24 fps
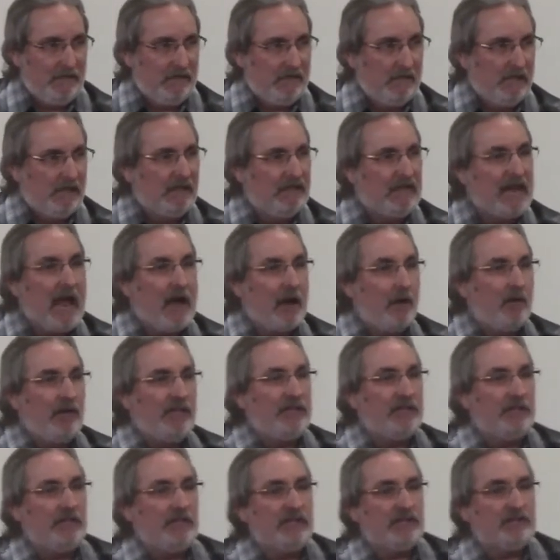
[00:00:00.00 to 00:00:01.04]
Now,
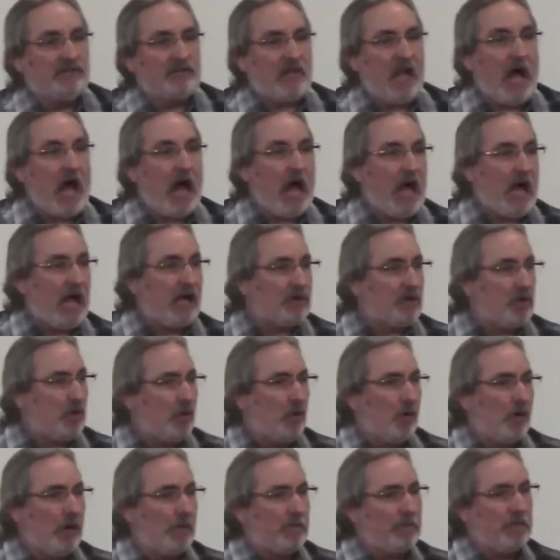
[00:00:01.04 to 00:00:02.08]
in this
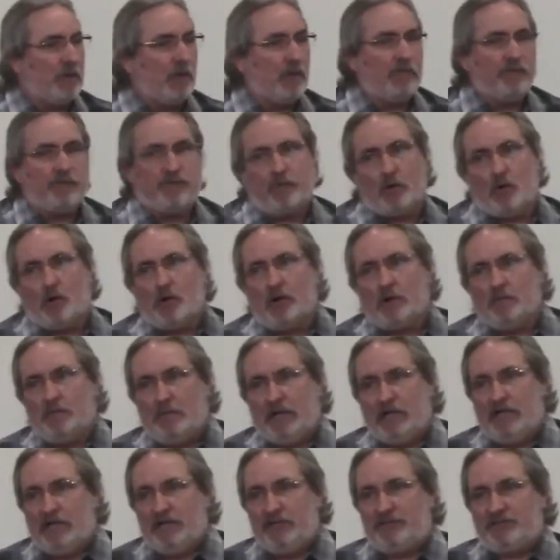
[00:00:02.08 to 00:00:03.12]
encore
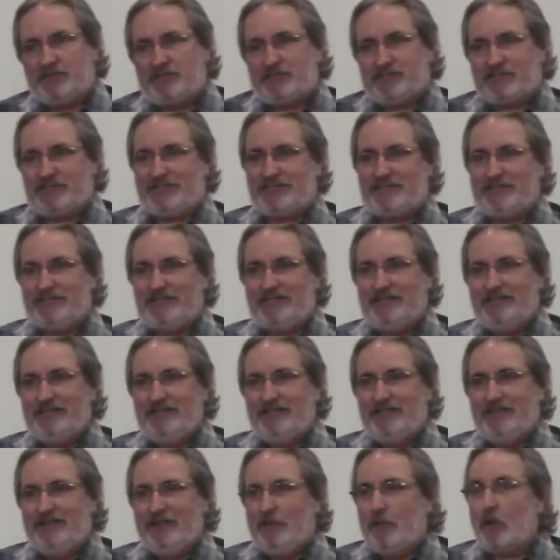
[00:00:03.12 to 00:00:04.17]
performance,
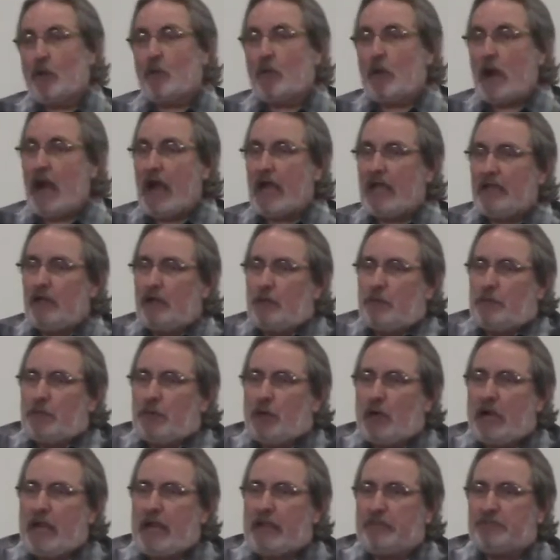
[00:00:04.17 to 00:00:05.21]
the writer
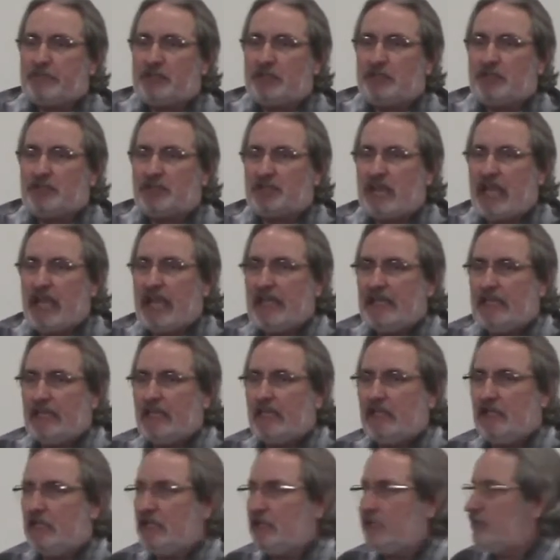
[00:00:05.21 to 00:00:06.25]
perhaps is
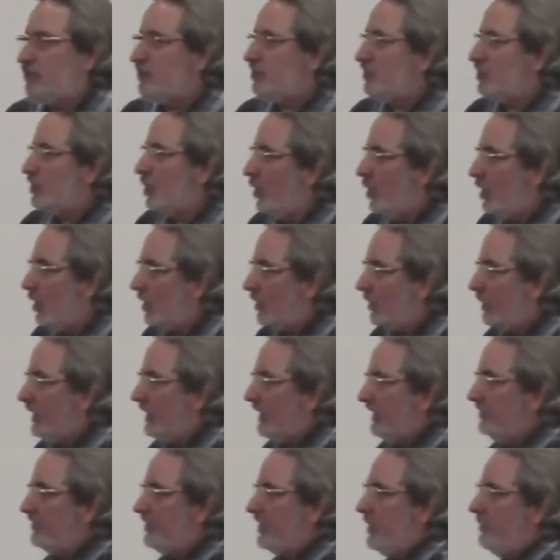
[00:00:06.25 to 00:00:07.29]
taking these
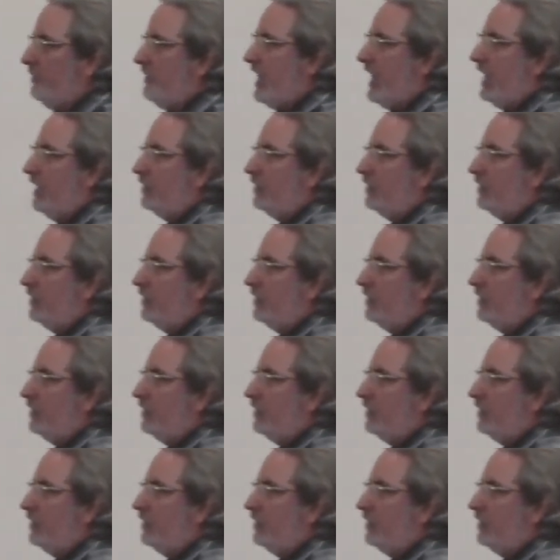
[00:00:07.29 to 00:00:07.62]
stories about